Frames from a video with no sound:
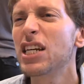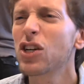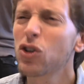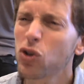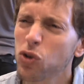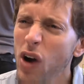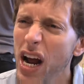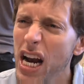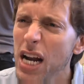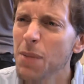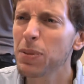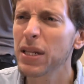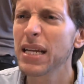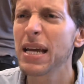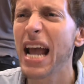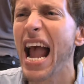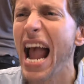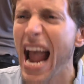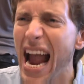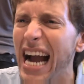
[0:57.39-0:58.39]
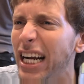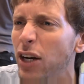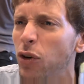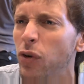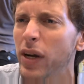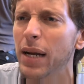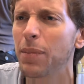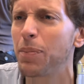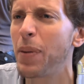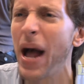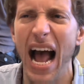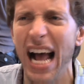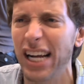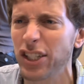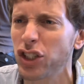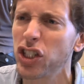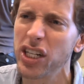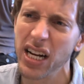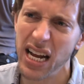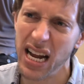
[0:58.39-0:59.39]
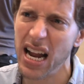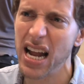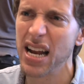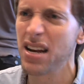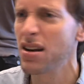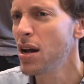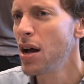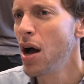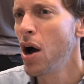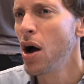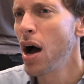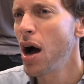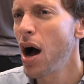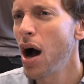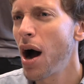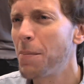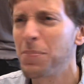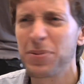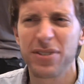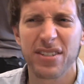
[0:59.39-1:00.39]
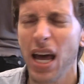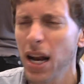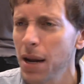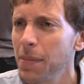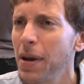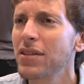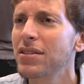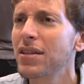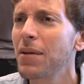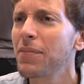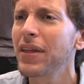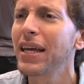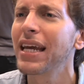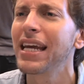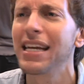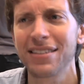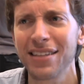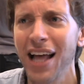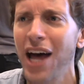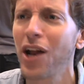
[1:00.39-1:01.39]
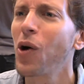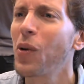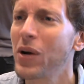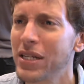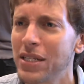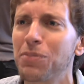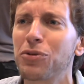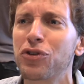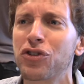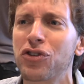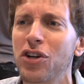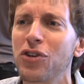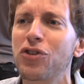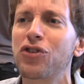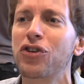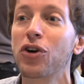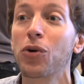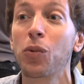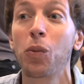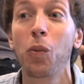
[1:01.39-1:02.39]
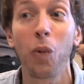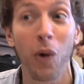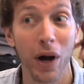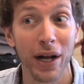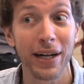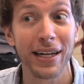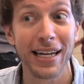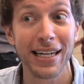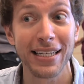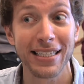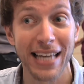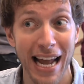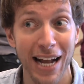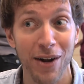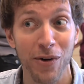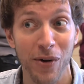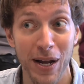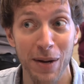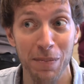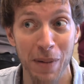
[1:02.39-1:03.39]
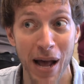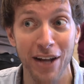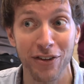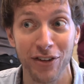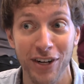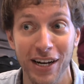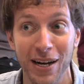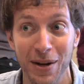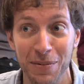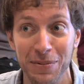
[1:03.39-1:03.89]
incredibly angry and passionate and upset about something. He's not always sure what he's angry and passionate and